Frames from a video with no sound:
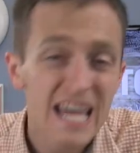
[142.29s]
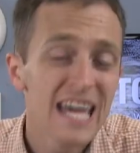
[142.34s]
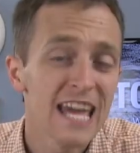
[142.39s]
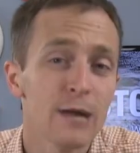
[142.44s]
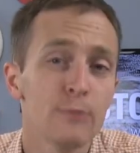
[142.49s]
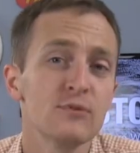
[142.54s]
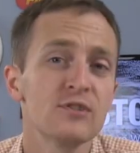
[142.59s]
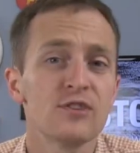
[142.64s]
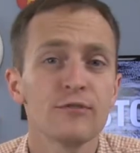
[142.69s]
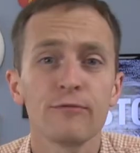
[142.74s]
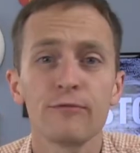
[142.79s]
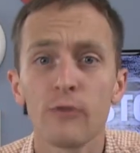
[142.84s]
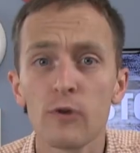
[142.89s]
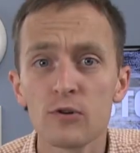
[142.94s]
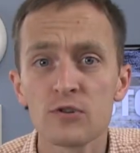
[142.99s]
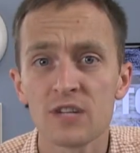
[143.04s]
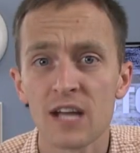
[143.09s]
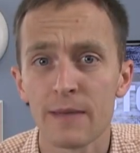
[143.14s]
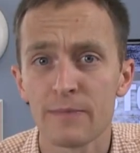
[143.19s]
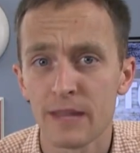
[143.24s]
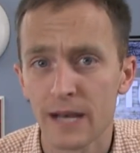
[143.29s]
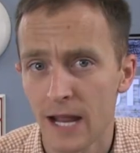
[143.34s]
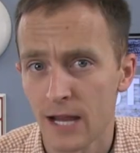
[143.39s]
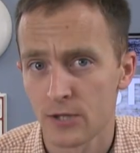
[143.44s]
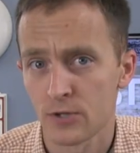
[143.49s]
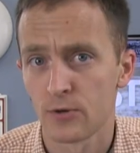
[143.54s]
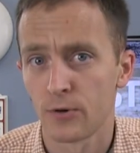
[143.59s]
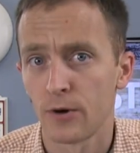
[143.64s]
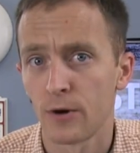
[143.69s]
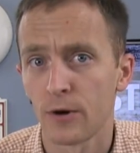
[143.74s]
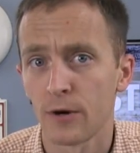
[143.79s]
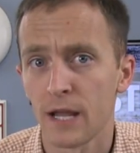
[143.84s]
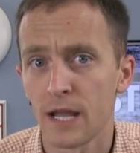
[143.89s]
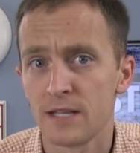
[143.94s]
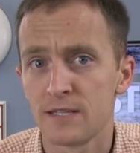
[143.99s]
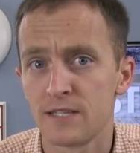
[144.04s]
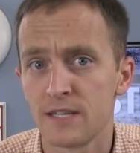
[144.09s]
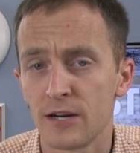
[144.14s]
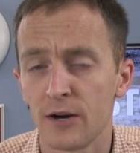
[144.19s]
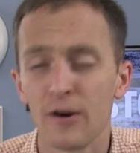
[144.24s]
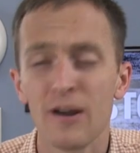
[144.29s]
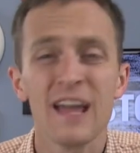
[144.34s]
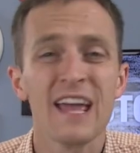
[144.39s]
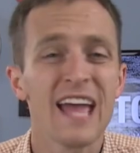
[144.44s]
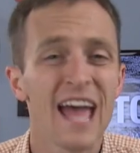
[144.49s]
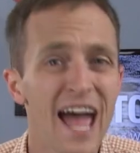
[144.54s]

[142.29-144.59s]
It was the first time the National Hurricane Center